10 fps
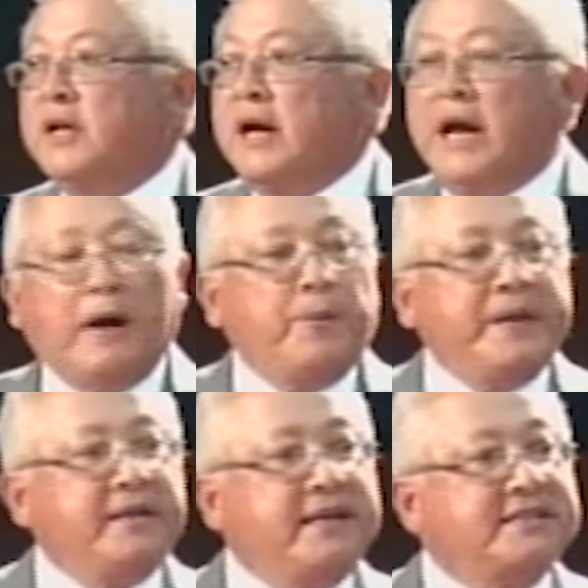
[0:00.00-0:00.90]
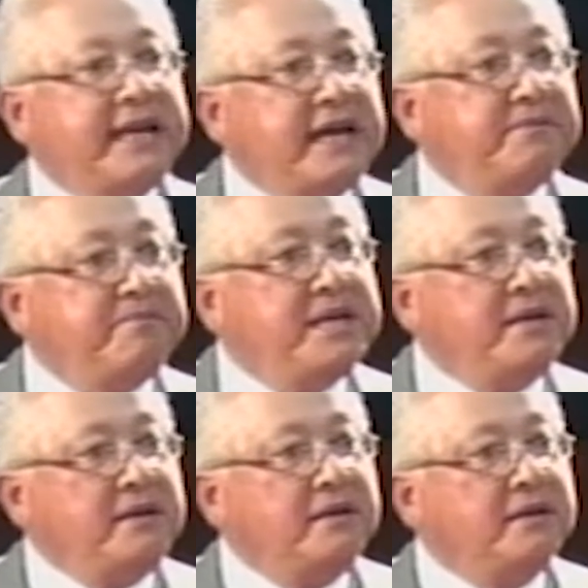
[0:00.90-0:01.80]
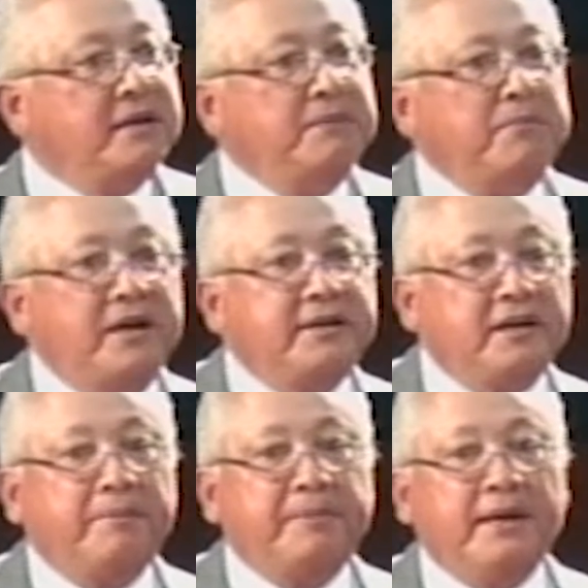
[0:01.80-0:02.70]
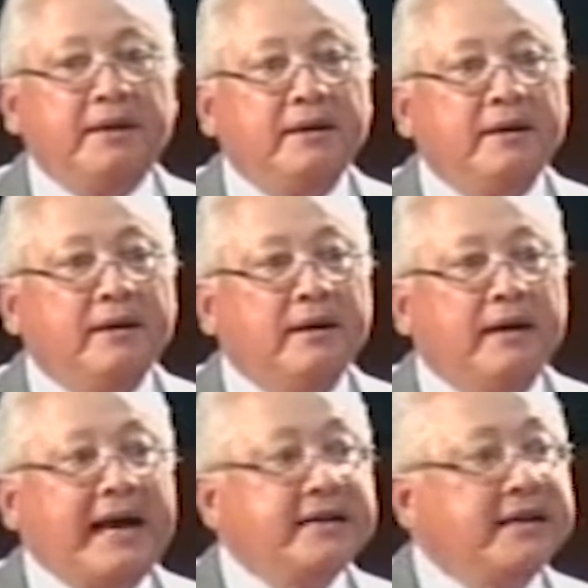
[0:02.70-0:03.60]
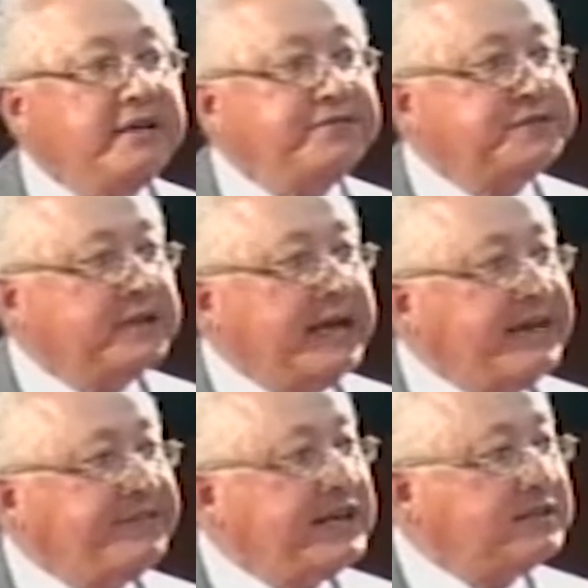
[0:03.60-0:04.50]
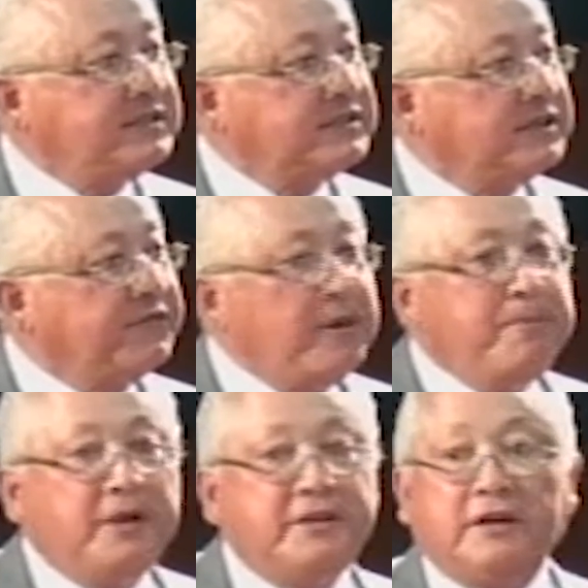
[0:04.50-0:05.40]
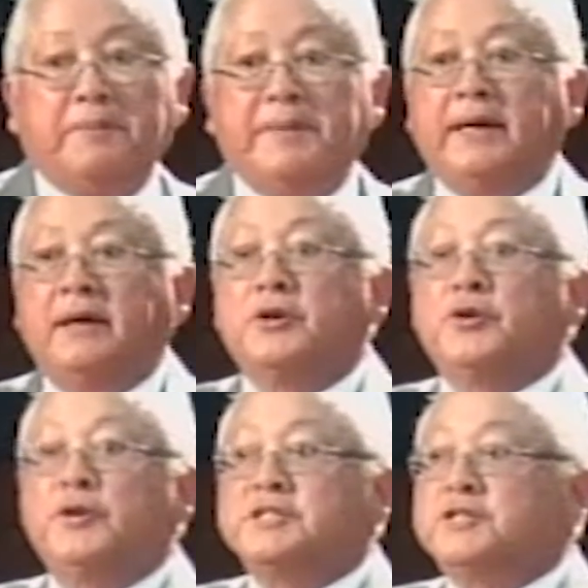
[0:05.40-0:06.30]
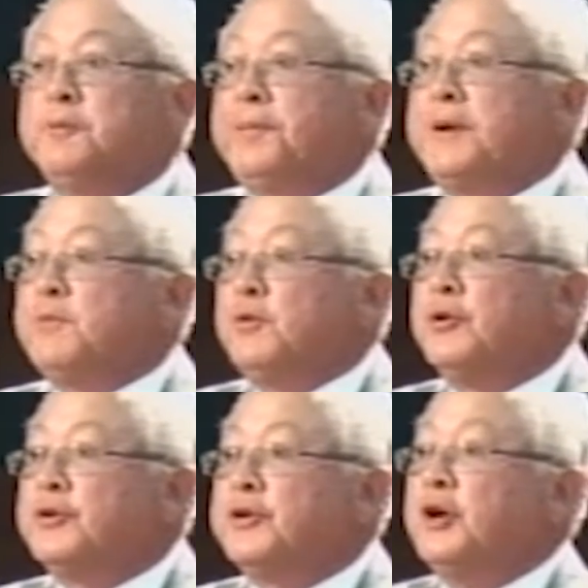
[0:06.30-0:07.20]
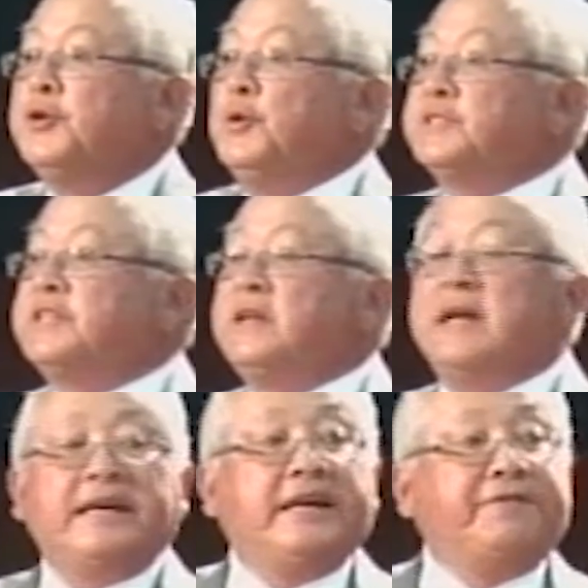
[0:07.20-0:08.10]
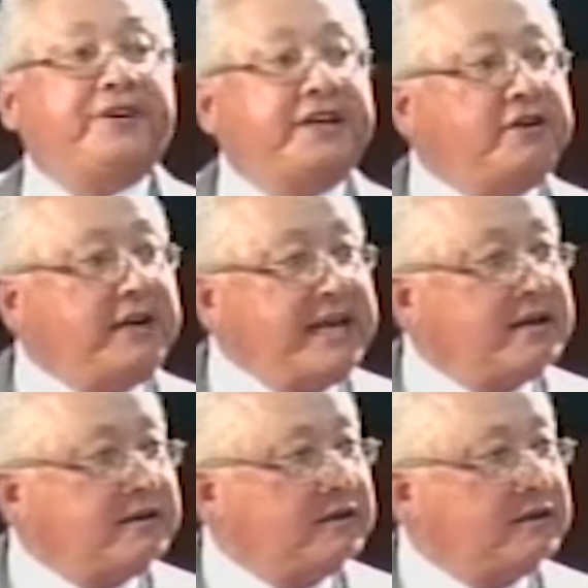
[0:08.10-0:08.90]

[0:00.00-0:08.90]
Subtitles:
a witness can be in Montego Bay and give evidence from Montego Bay to the Supreme Court using a video link.